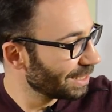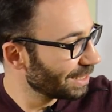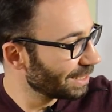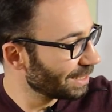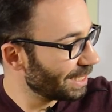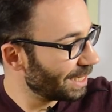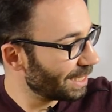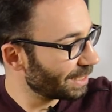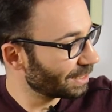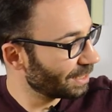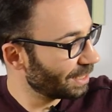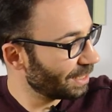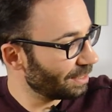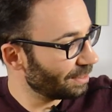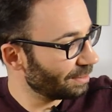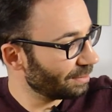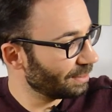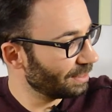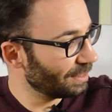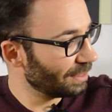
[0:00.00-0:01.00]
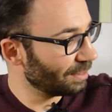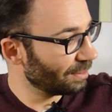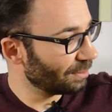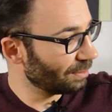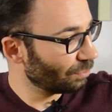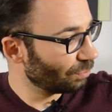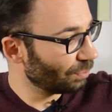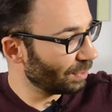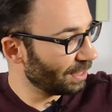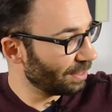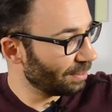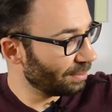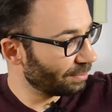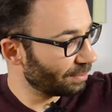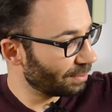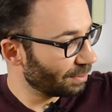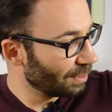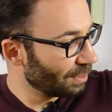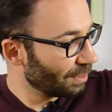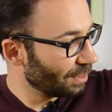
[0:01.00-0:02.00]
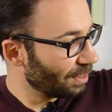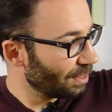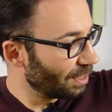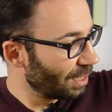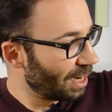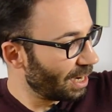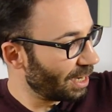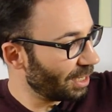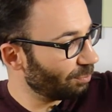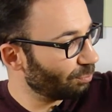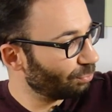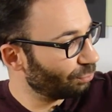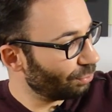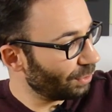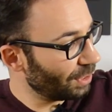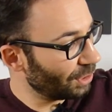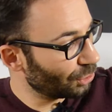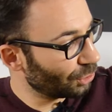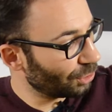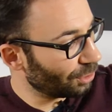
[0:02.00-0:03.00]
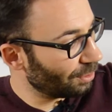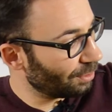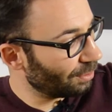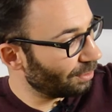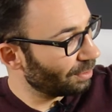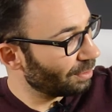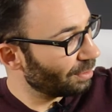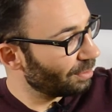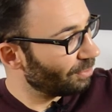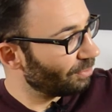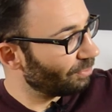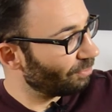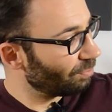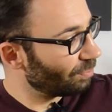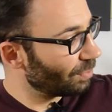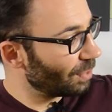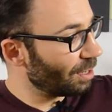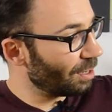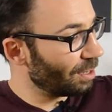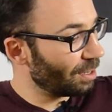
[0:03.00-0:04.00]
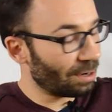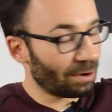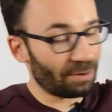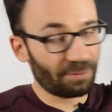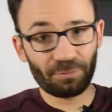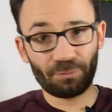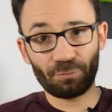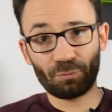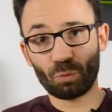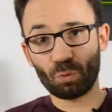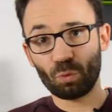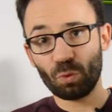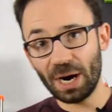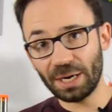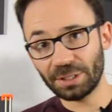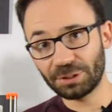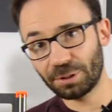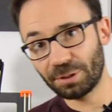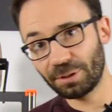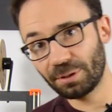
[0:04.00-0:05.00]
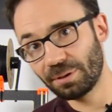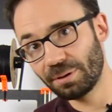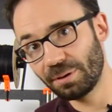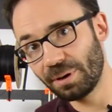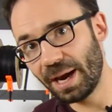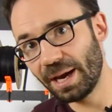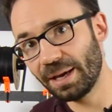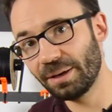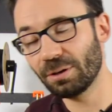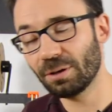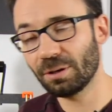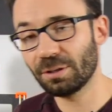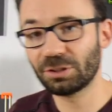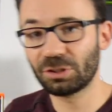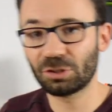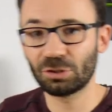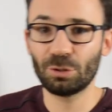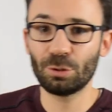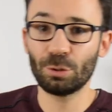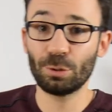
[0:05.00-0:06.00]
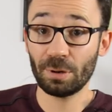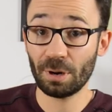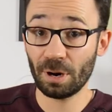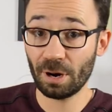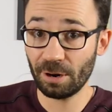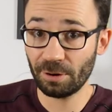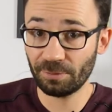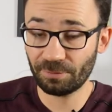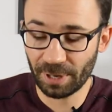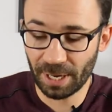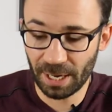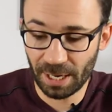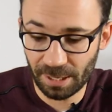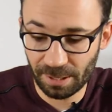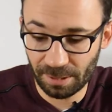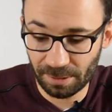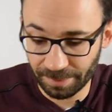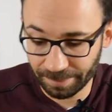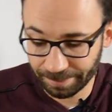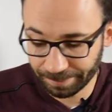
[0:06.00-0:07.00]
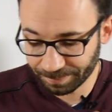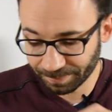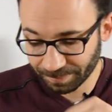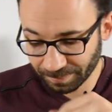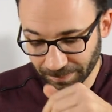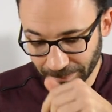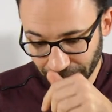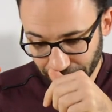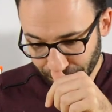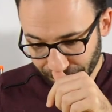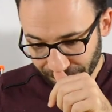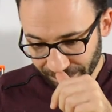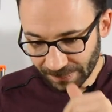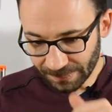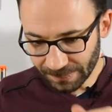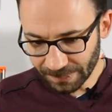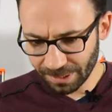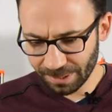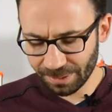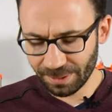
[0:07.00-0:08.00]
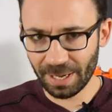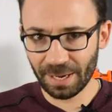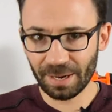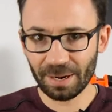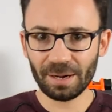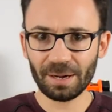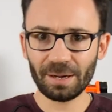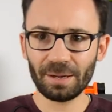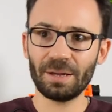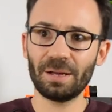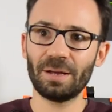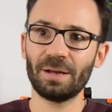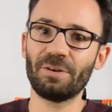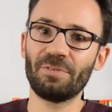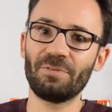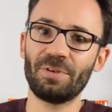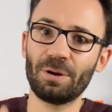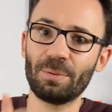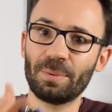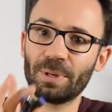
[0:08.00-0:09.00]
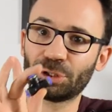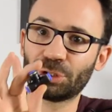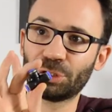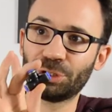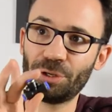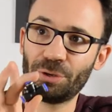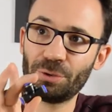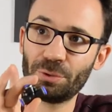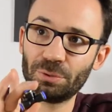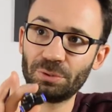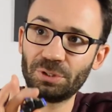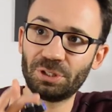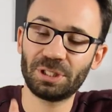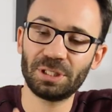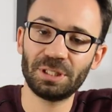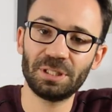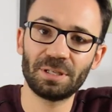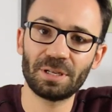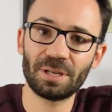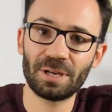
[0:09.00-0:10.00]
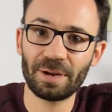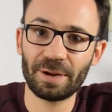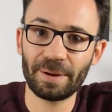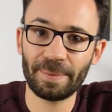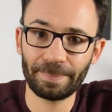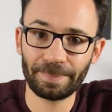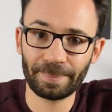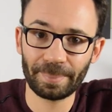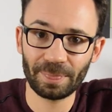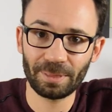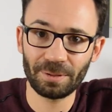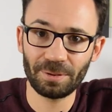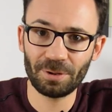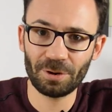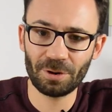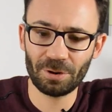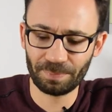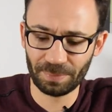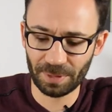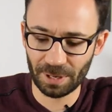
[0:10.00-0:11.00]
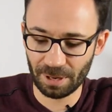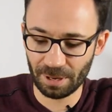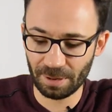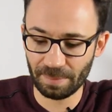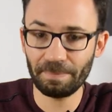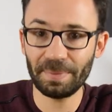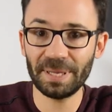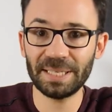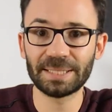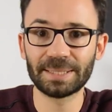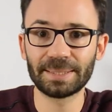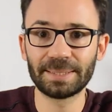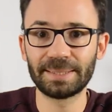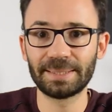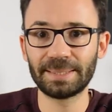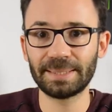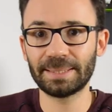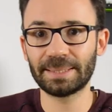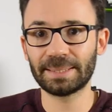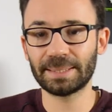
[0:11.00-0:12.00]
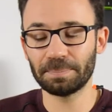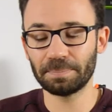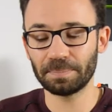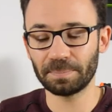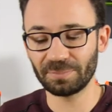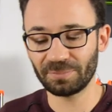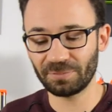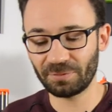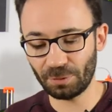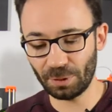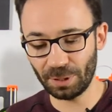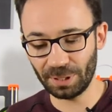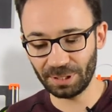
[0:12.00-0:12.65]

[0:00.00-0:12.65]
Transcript: that can deal with high pressure of water and also of air. They are very much used in you know, mist system, for